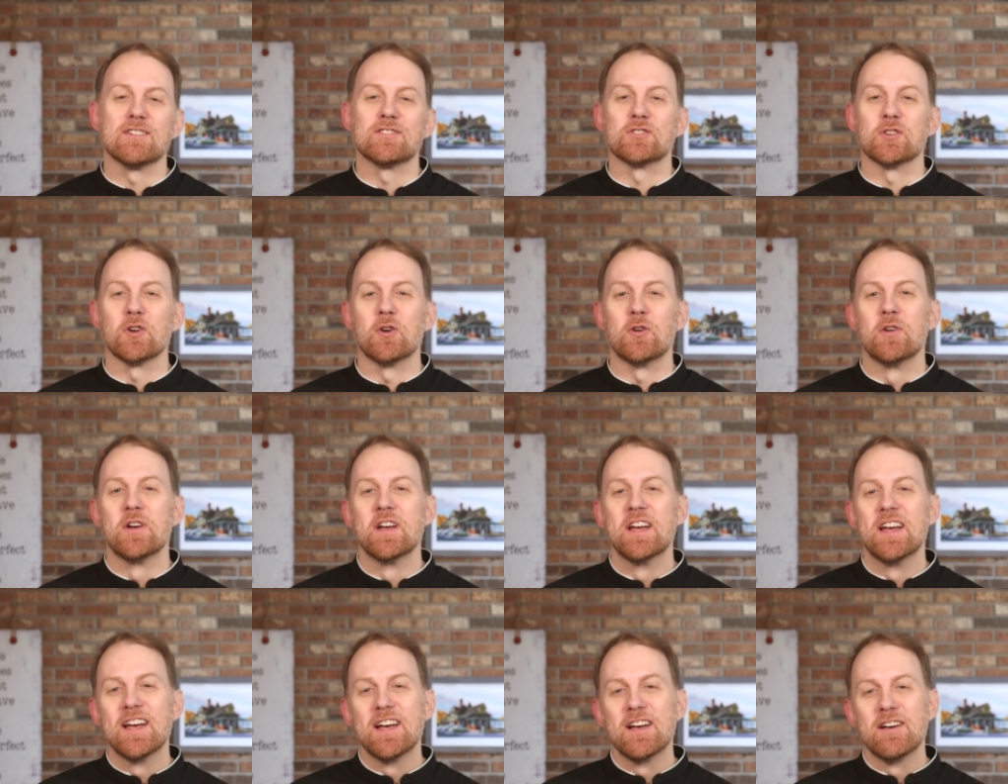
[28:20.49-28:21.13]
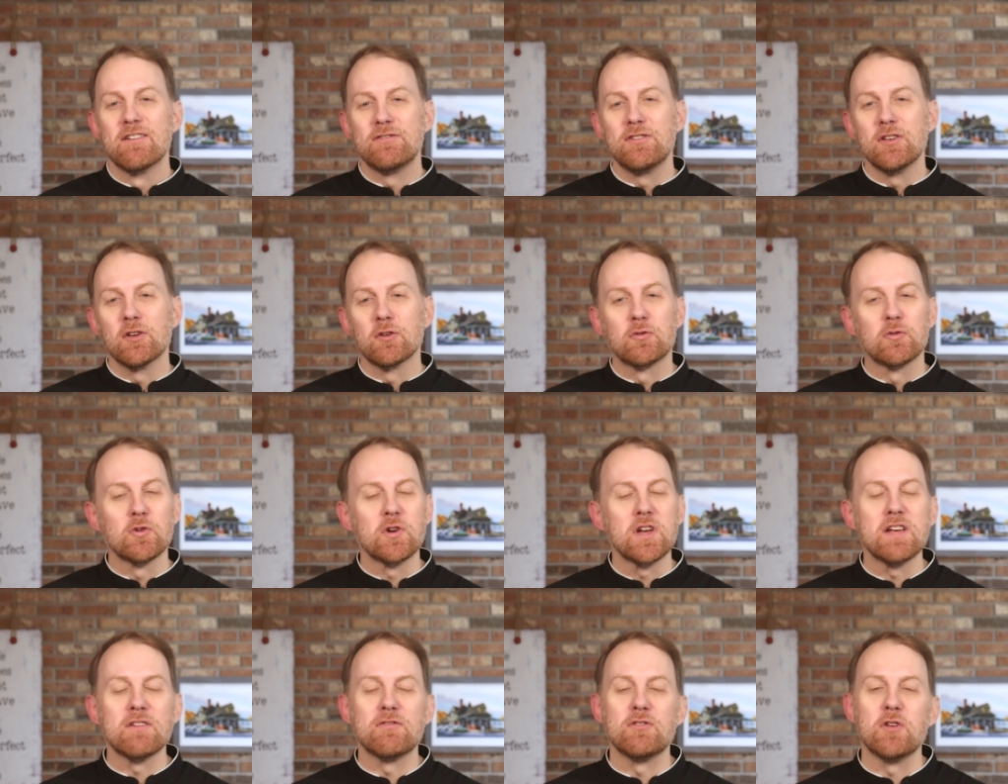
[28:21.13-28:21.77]
So, feel
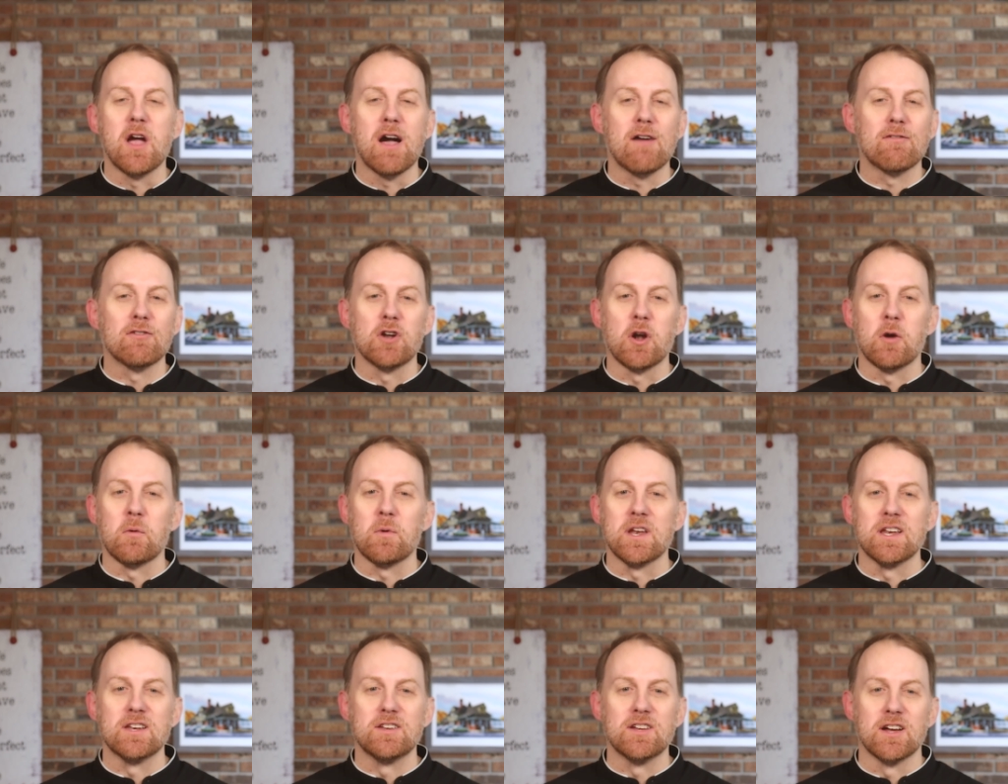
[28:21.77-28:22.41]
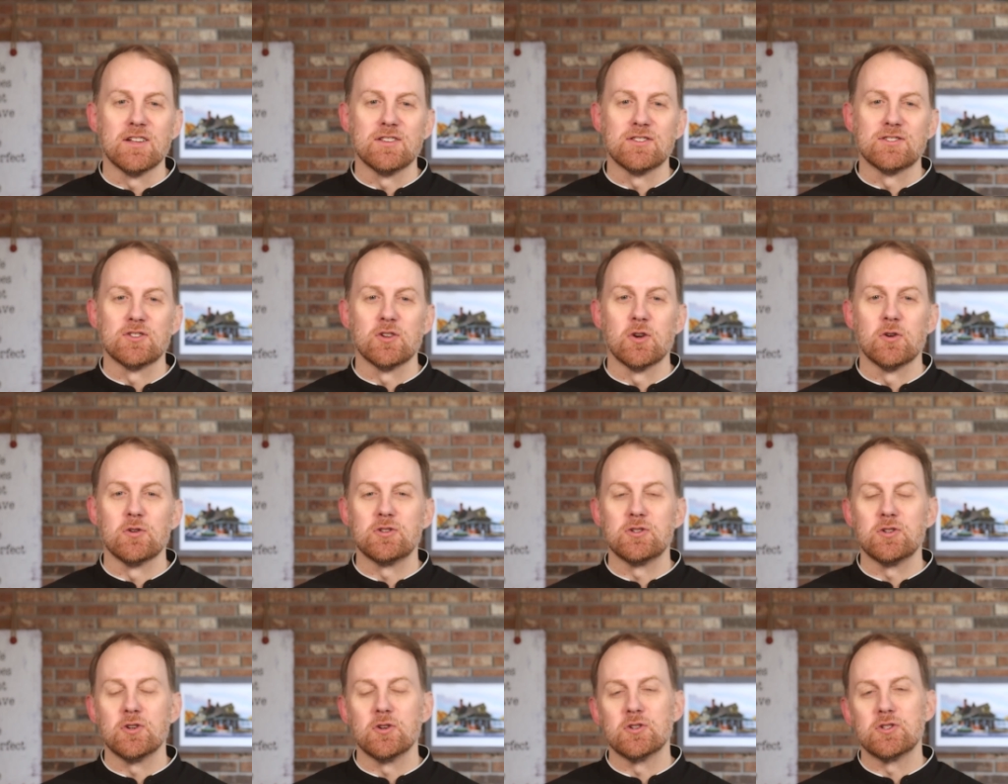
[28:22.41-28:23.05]
free, if you haven't already done so,
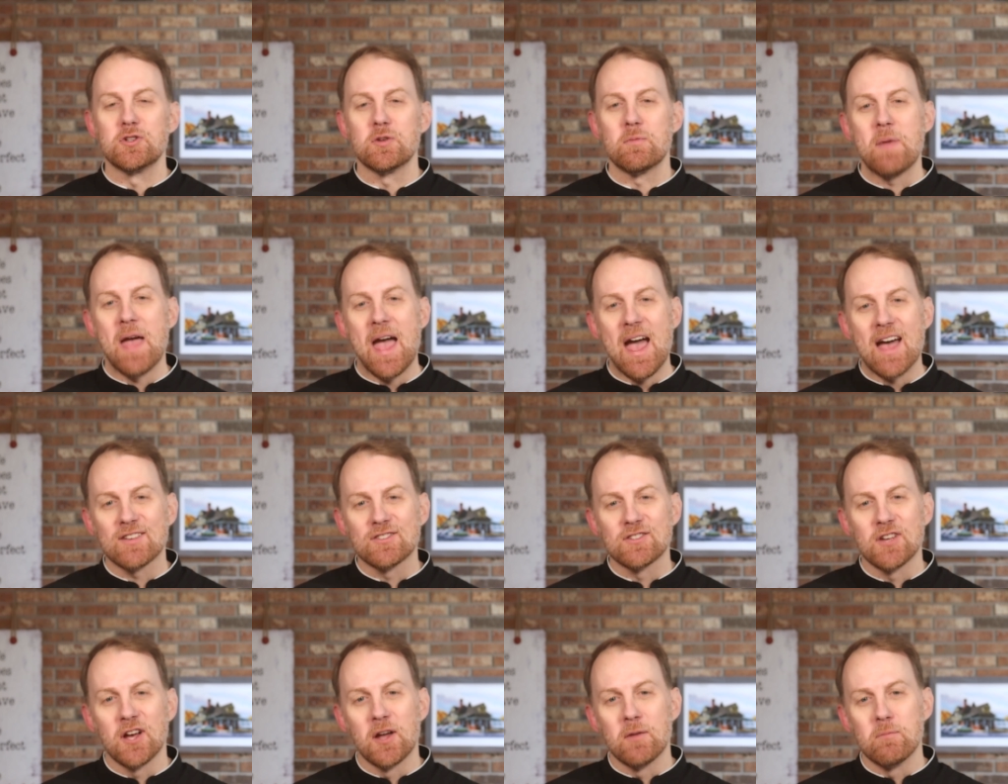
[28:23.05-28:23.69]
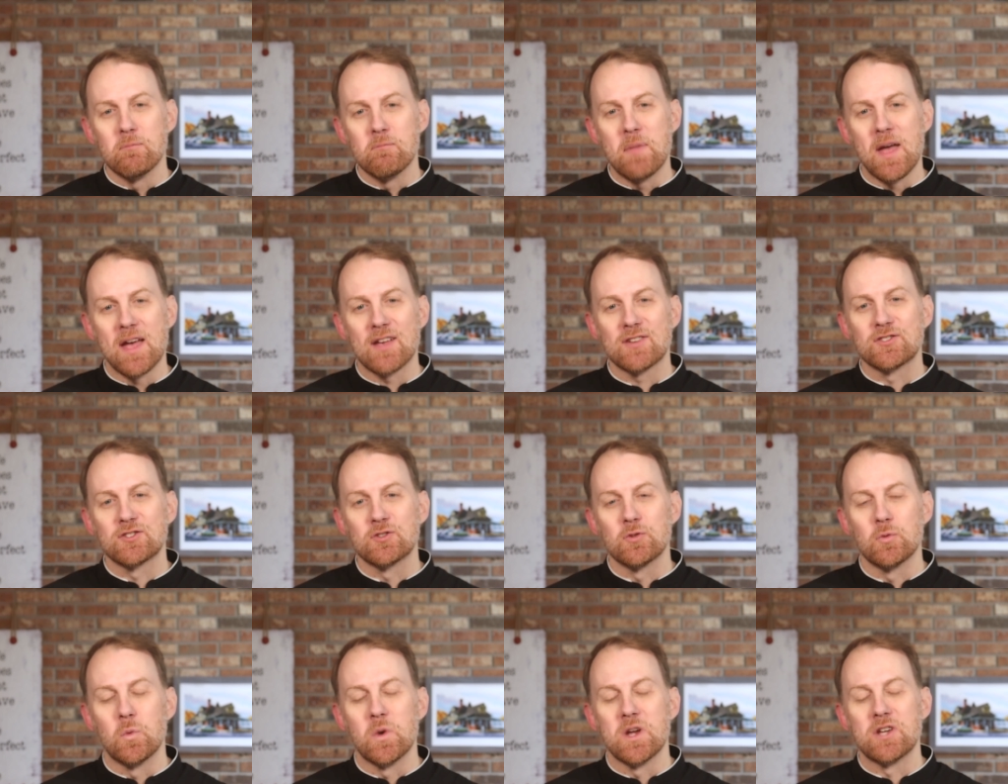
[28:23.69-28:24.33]
to, to pass on
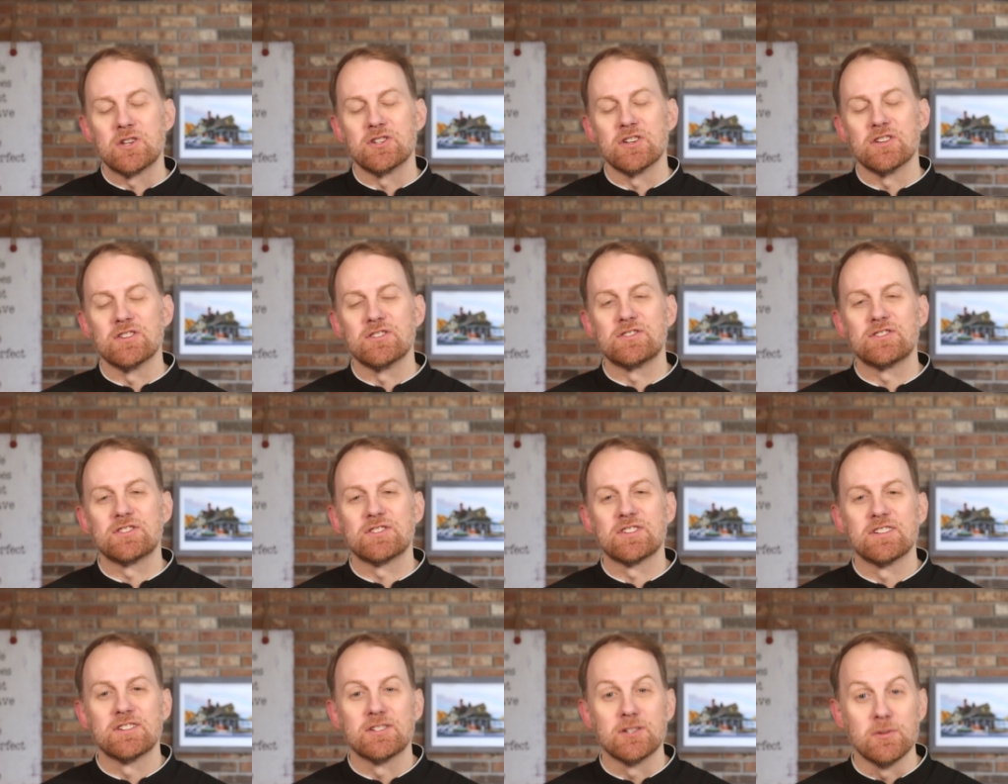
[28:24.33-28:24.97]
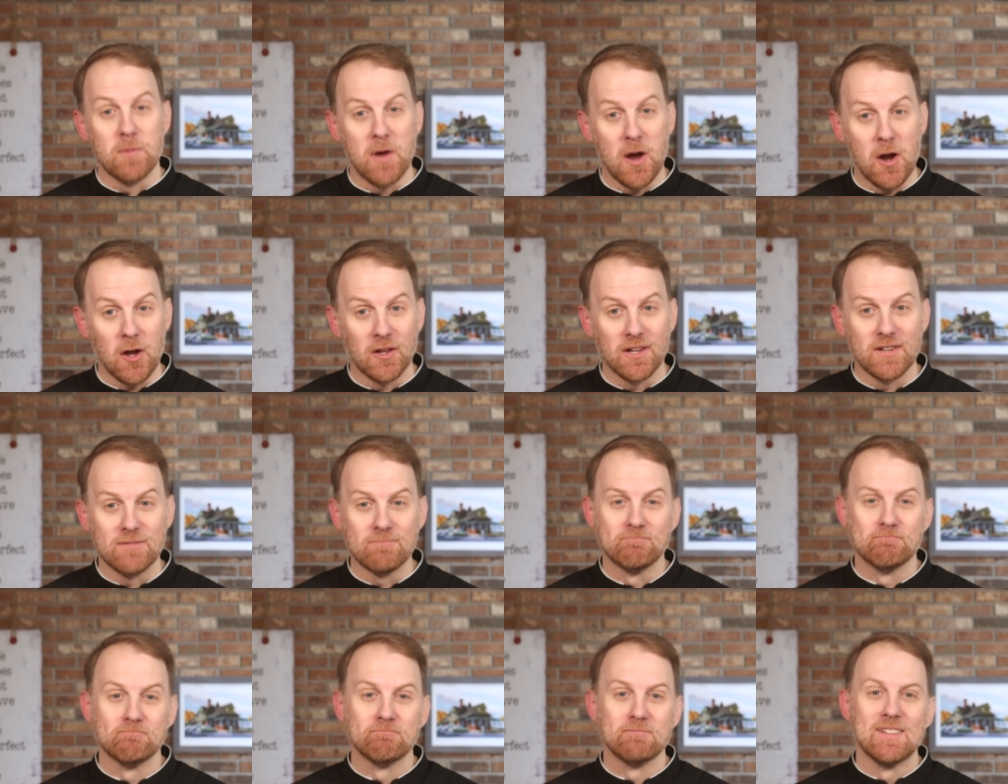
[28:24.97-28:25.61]
best wishes to Marilyn.